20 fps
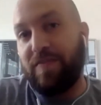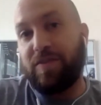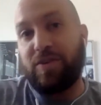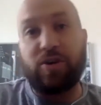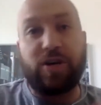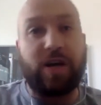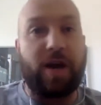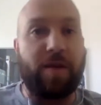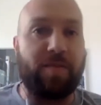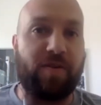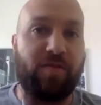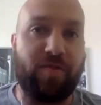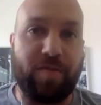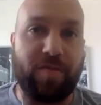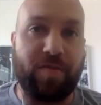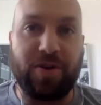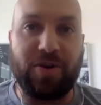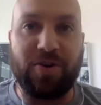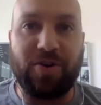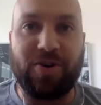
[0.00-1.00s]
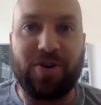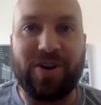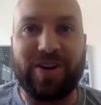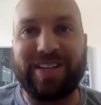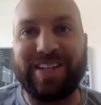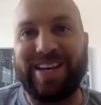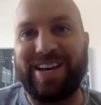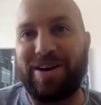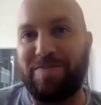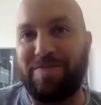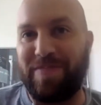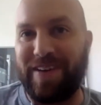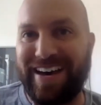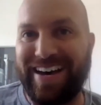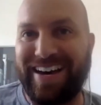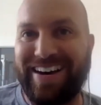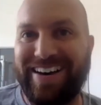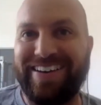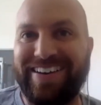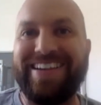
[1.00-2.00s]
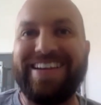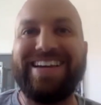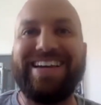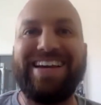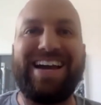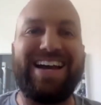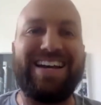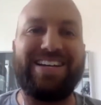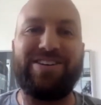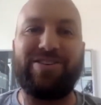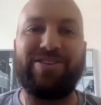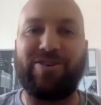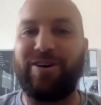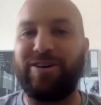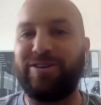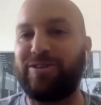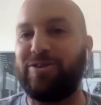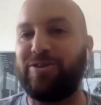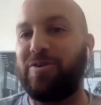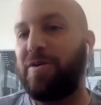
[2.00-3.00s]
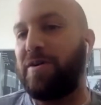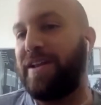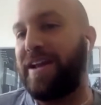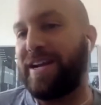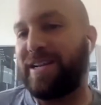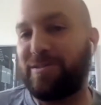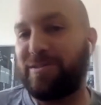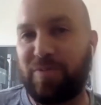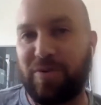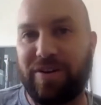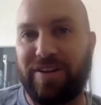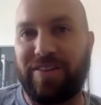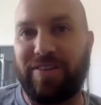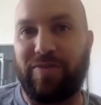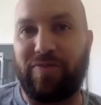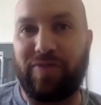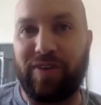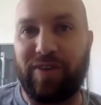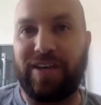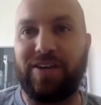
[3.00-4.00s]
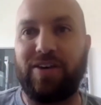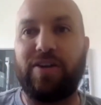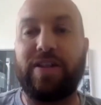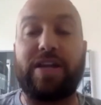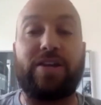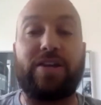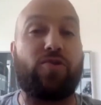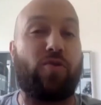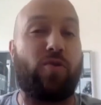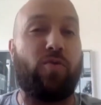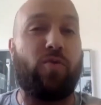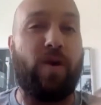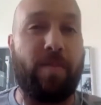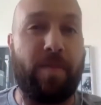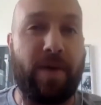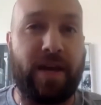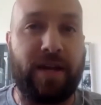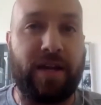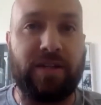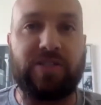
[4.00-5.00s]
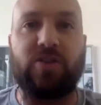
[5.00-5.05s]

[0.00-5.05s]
you're coming from New York to help out, and you're also an expert in the field, and you're a woman.